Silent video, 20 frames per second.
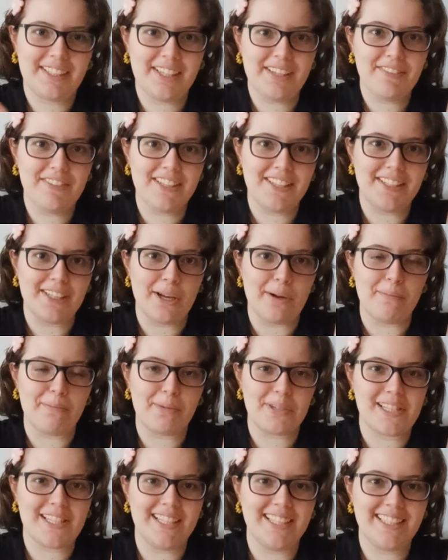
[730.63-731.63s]
give it
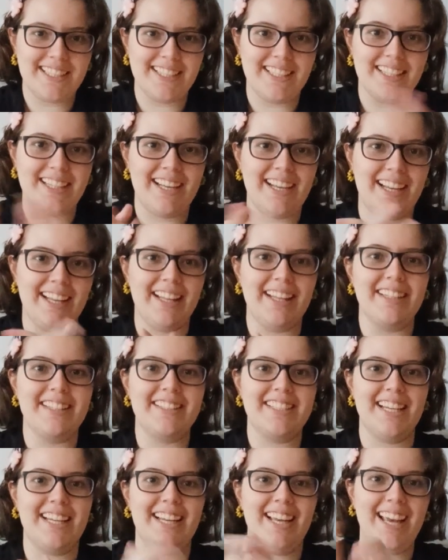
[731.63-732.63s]
and present it
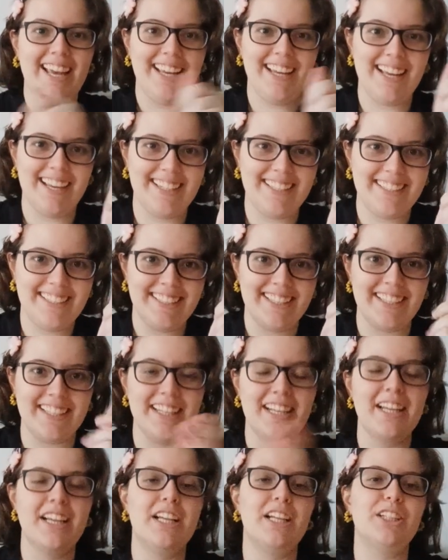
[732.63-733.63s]
and say, hey, I did
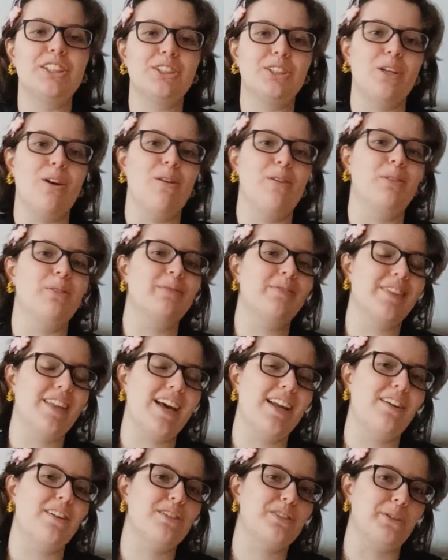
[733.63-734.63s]
it. So
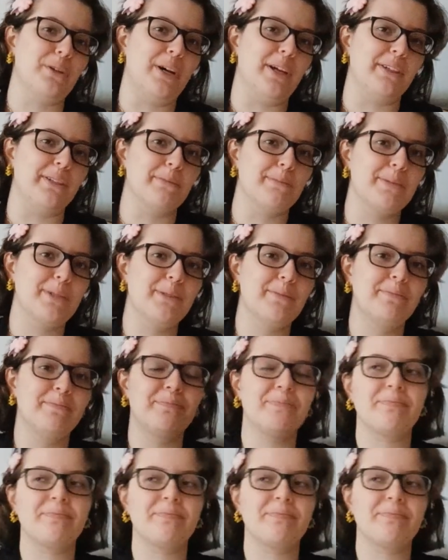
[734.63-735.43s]
that also helps.